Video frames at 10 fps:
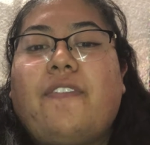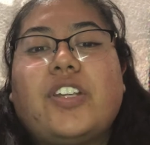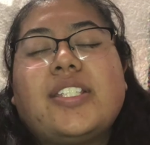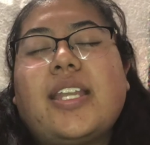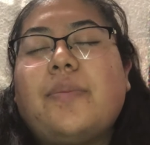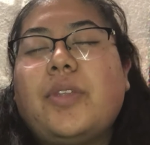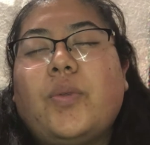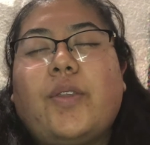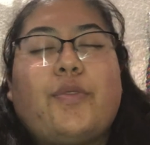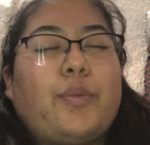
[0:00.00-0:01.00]
first time being
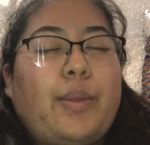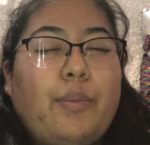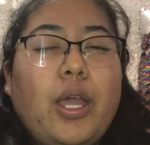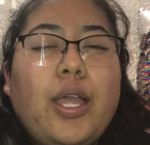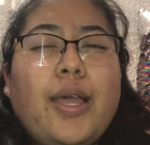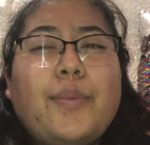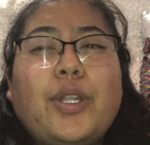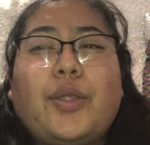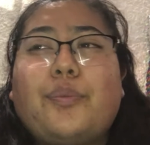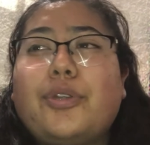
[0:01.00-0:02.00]
away from my mom
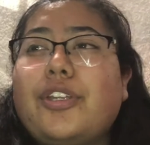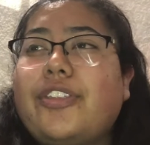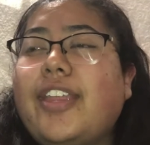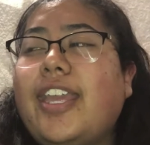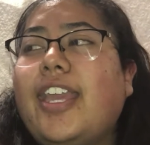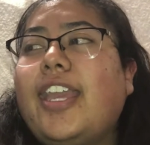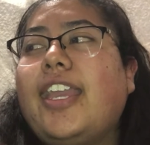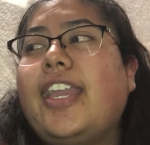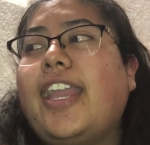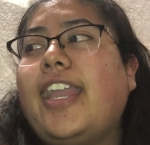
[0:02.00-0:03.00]
on her
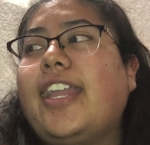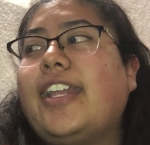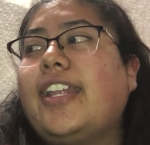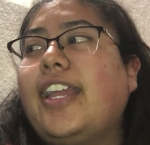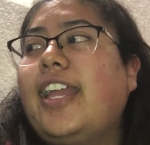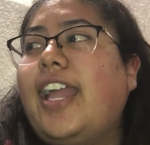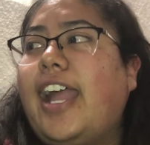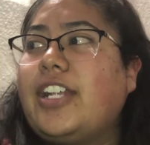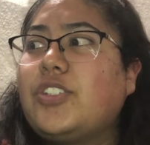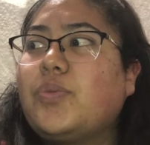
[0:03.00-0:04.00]
birthday, and
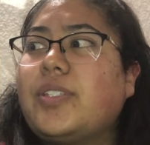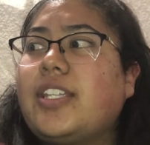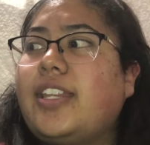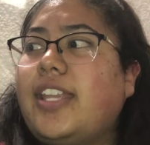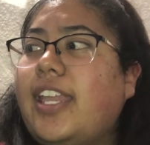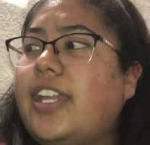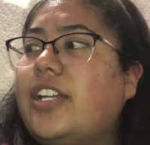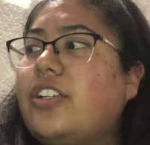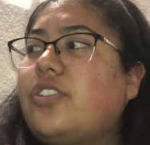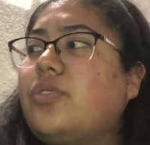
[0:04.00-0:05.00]
I just wasn't
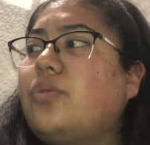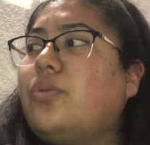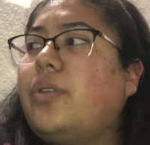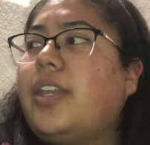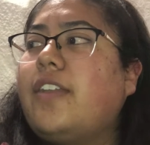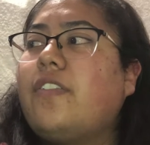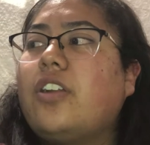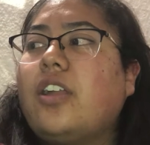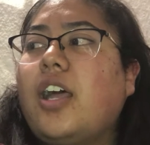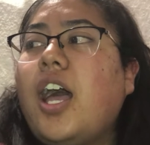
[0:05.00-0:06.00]
there to give
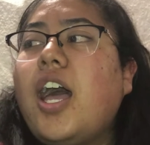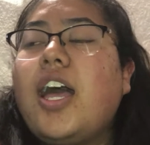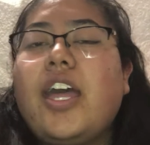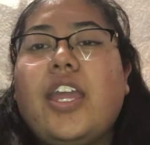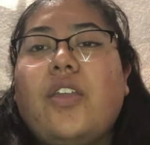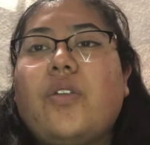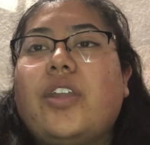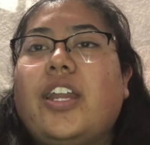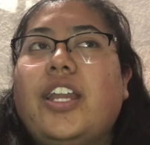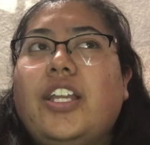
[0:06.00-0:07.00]
her a hug
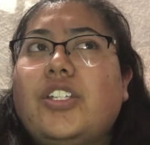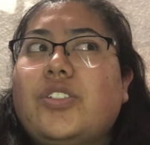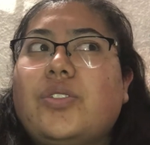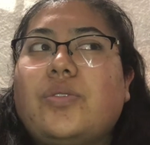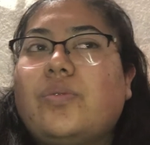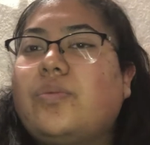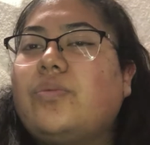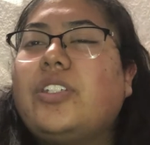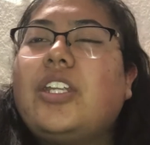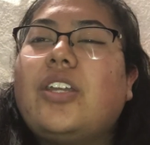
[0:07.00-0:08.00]
or to,
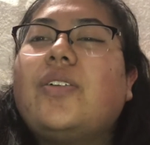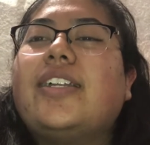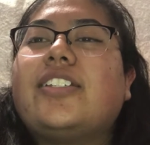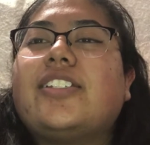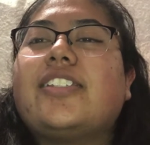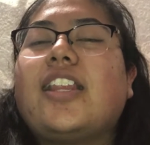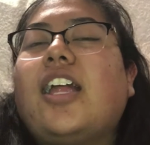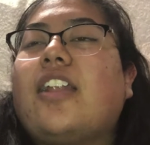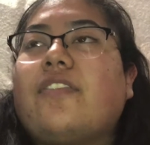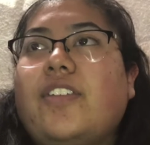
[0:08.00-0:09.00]
it's just a
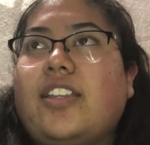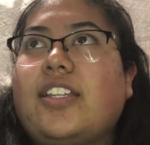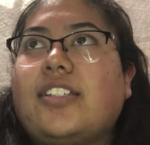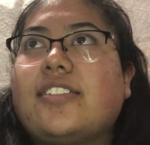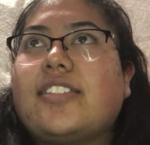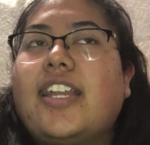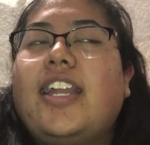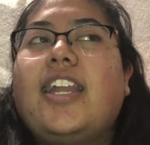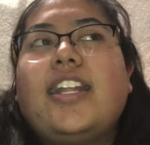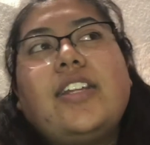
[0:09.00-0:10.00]
lot of feelings.
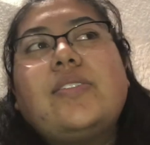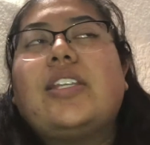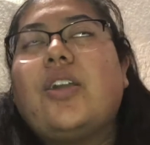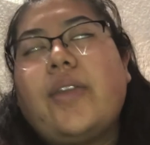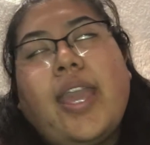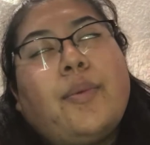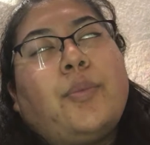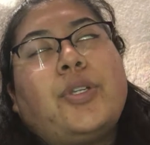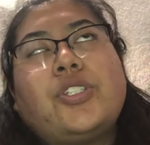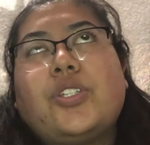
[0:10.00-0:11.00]
And I was like, okay, I'm gonna
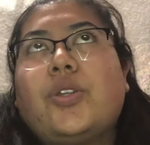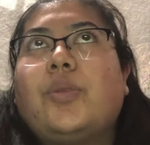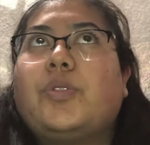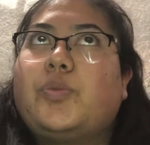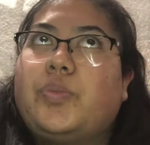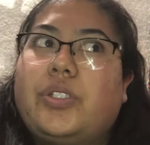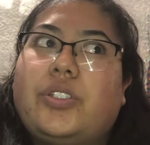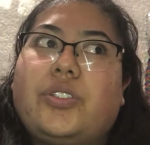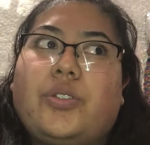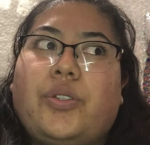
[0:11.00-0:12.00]
push
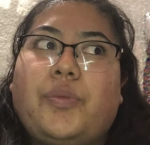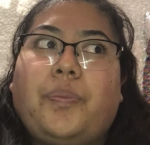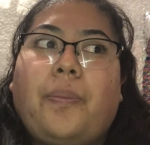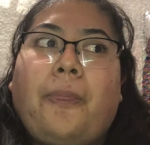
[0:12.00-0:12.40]
through.